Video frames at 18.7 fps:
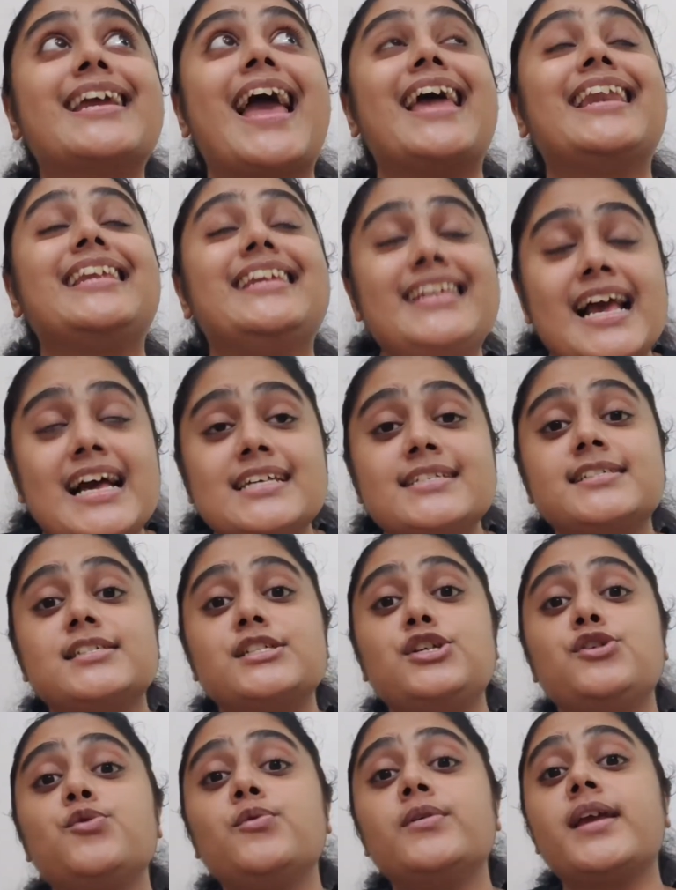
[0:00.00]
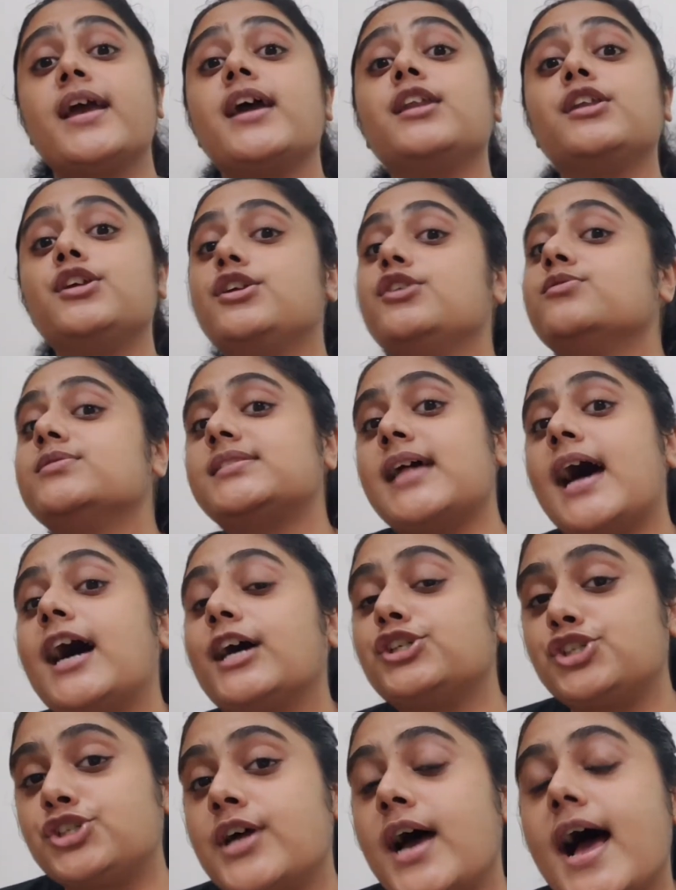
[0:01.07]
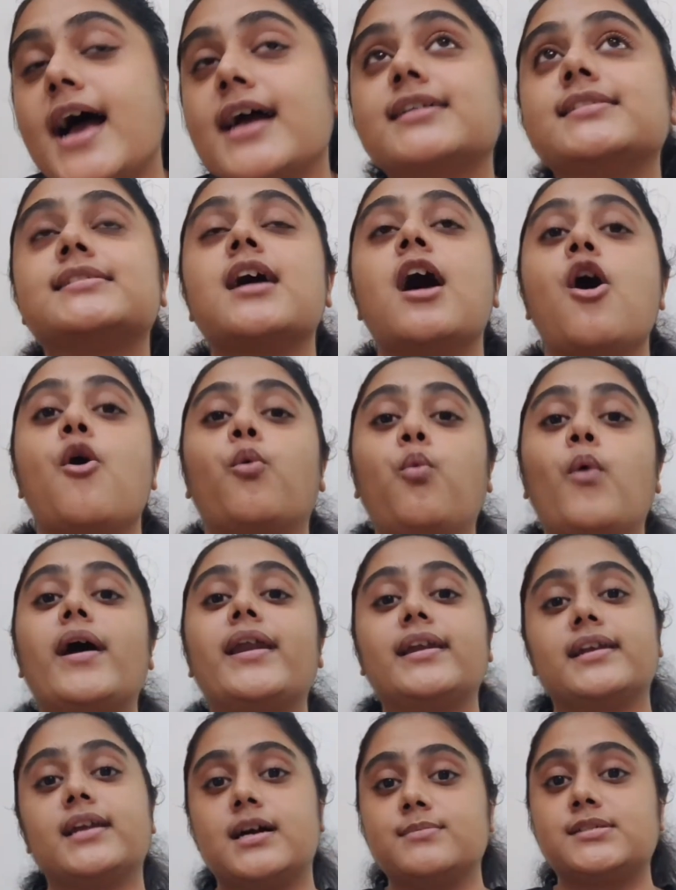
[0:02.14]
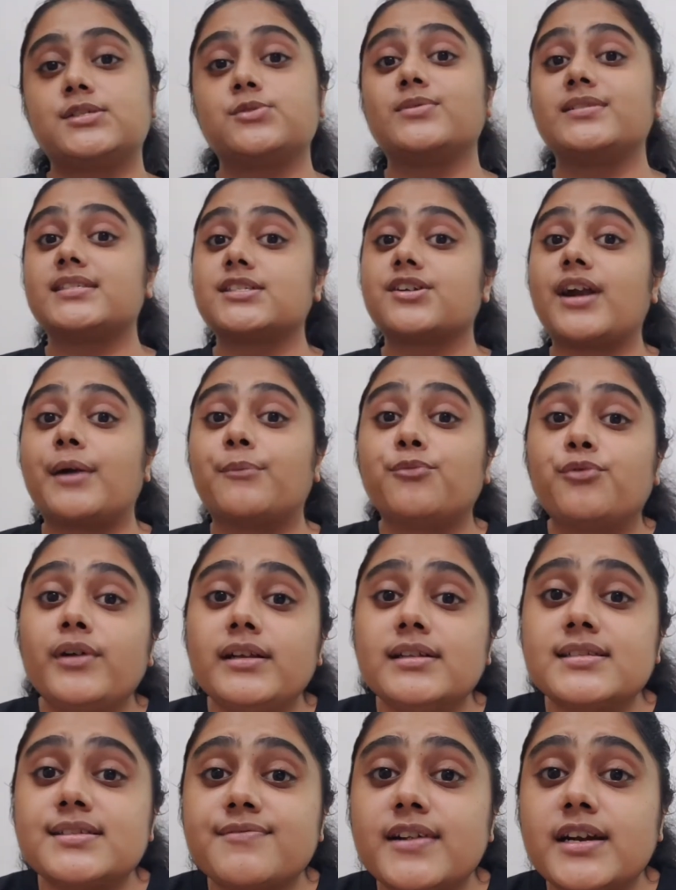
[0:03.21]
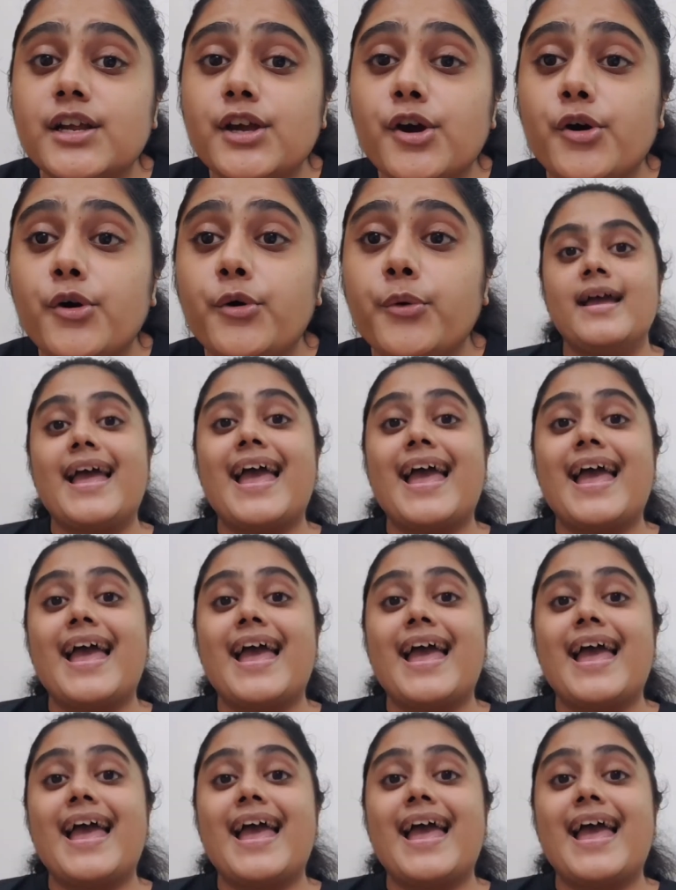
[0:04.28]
And yes, you can use hashtags when it comes to Instagram Reels video.